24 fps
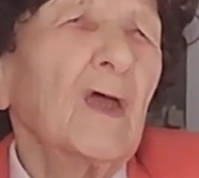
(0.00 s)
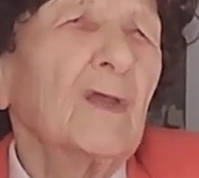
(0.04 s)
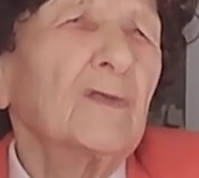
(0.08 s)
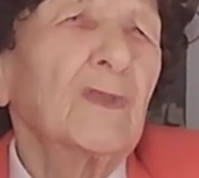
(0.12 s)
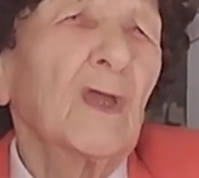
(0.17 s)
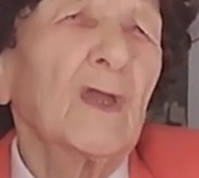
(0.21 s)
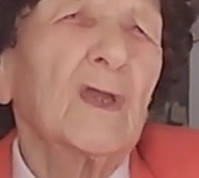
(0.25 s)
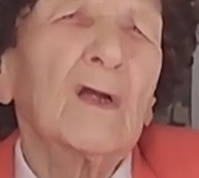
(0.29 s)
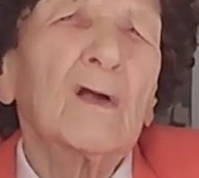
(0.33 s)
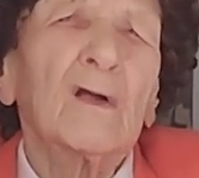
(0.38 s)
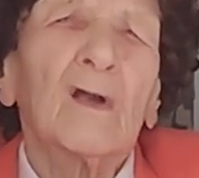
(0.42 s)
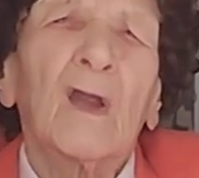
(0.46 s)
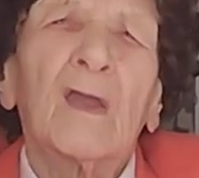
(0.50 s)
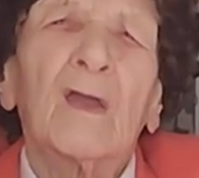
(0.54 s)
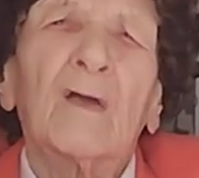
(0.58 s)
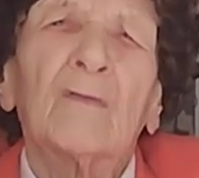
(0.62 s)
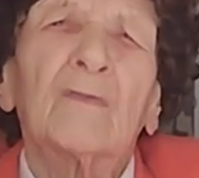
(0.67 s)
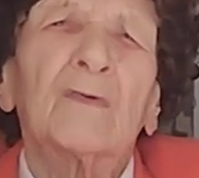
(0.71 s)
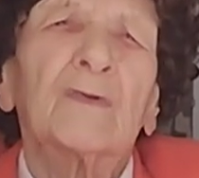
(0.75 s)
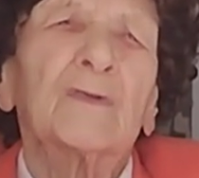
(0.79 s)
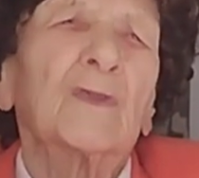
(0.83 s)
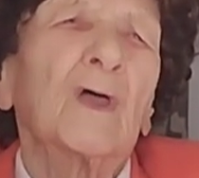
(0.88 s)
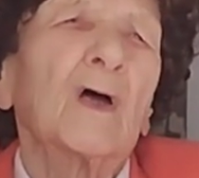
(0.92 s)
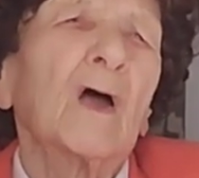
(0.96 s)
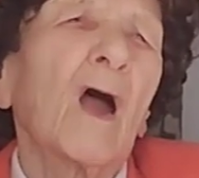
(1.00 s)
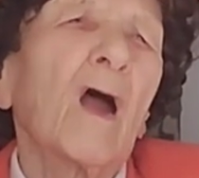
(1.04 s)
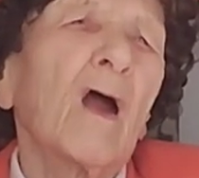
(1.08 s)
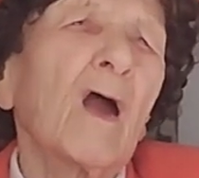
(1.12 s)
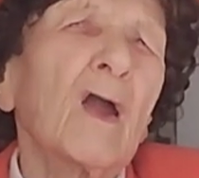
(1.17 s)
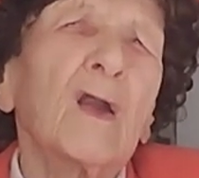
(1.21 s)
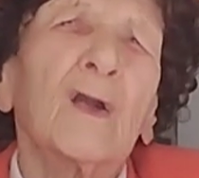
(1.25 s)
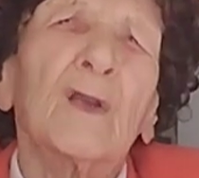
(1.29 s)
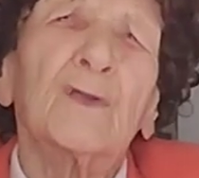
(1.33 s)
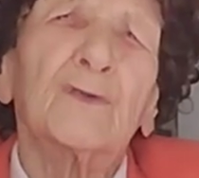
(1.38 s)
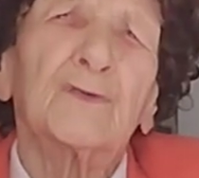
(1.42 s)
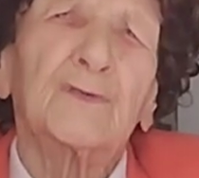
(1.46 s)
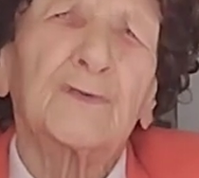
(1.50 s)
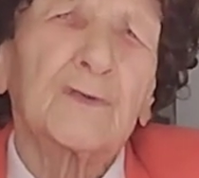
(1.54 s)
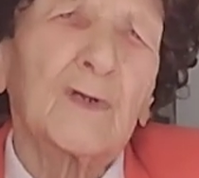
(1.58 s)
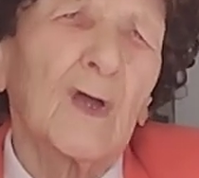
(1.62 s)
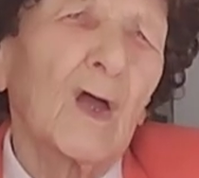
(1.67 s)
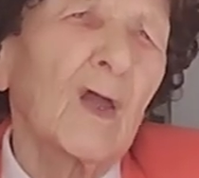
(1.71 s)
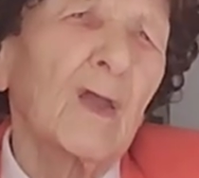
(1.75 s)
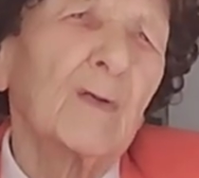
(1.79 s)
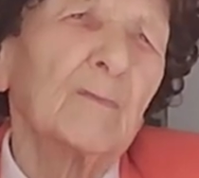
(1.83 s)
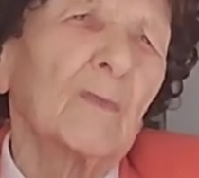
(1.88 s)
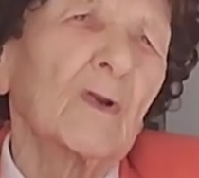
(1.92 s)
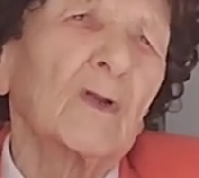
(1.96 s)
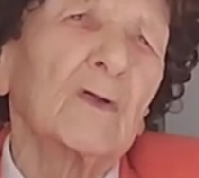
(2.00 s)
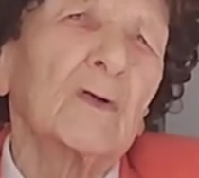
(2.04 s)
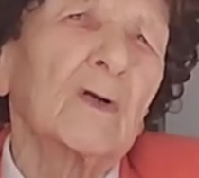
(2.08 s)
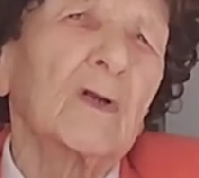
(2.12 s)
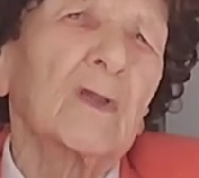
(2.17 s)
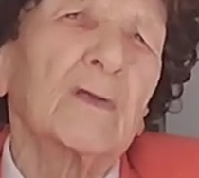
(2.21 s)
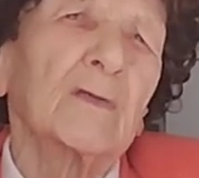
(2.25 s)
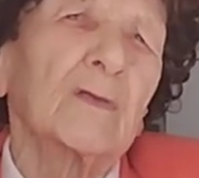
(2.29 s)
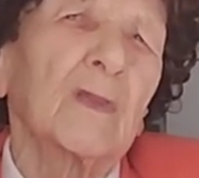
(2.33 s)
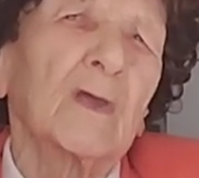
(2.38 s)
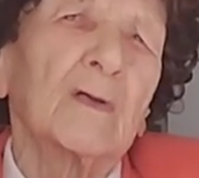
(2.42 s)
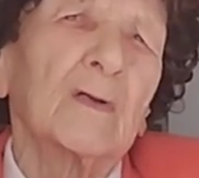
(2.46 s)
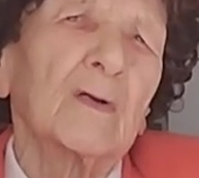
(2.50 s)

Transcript: They are having the hardest time learning